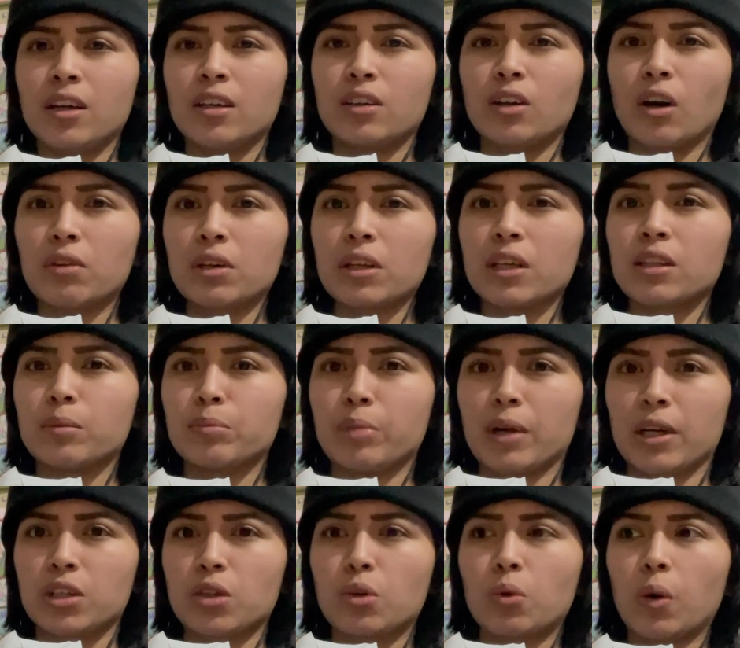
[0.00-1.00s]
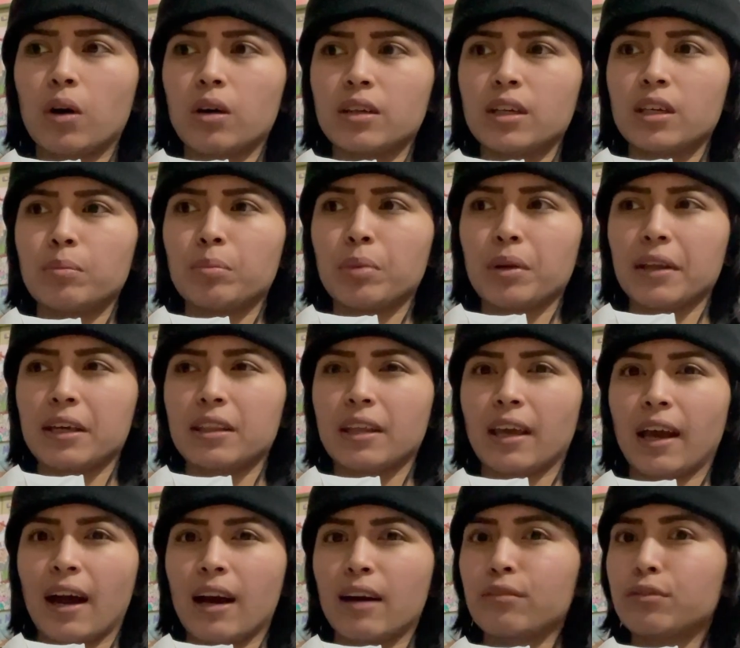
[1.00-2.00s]
Not really the best quality, but like they
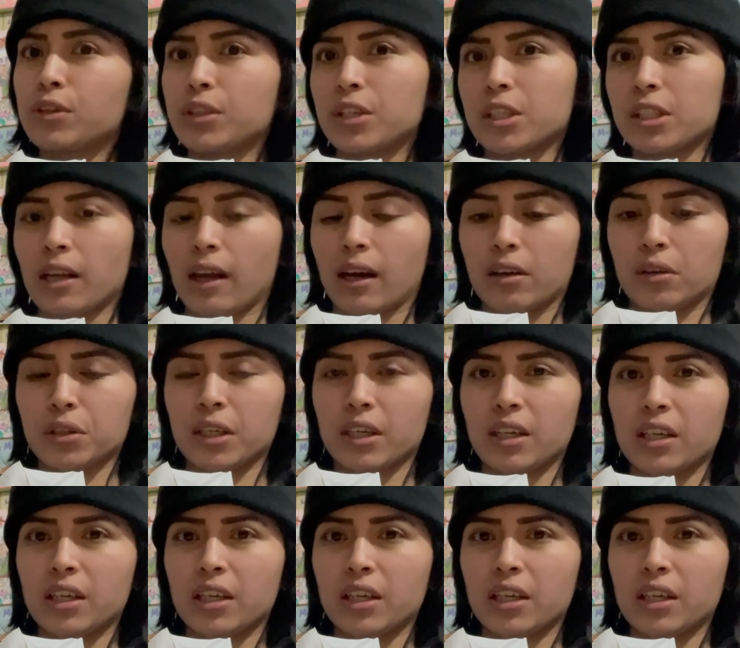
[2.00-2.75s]
have good styles,